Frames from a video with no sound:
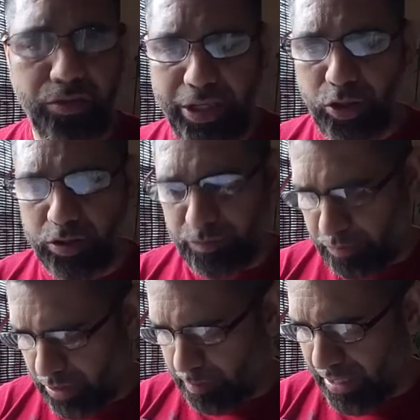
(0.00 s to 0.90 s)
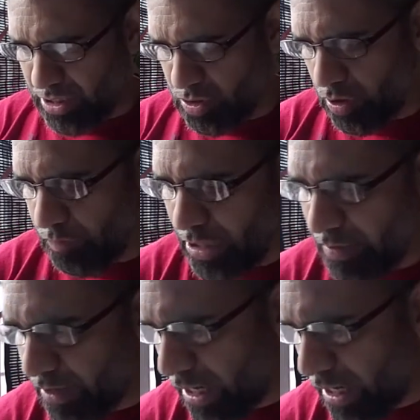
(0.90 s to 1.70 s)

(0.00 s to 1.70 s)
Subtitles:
to read those 15 pages. So if you have a